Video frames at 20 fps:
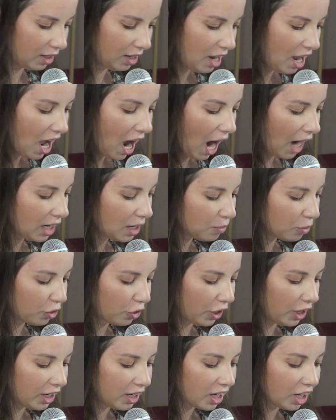I am
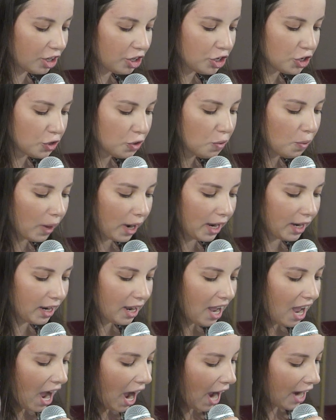creating a new way.
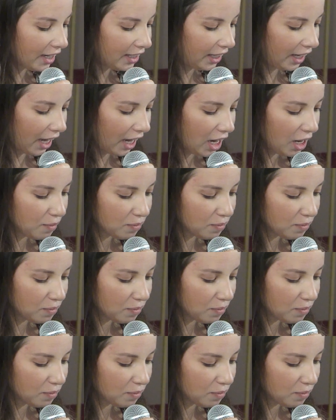I came,